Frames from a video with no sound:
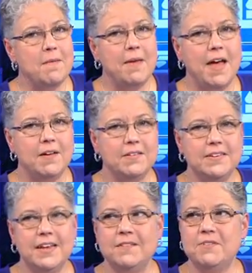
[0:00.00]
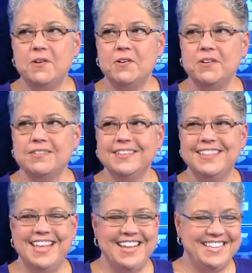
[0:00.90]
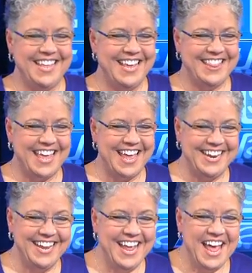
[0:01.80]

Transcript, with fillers: about uh, voters and things like that.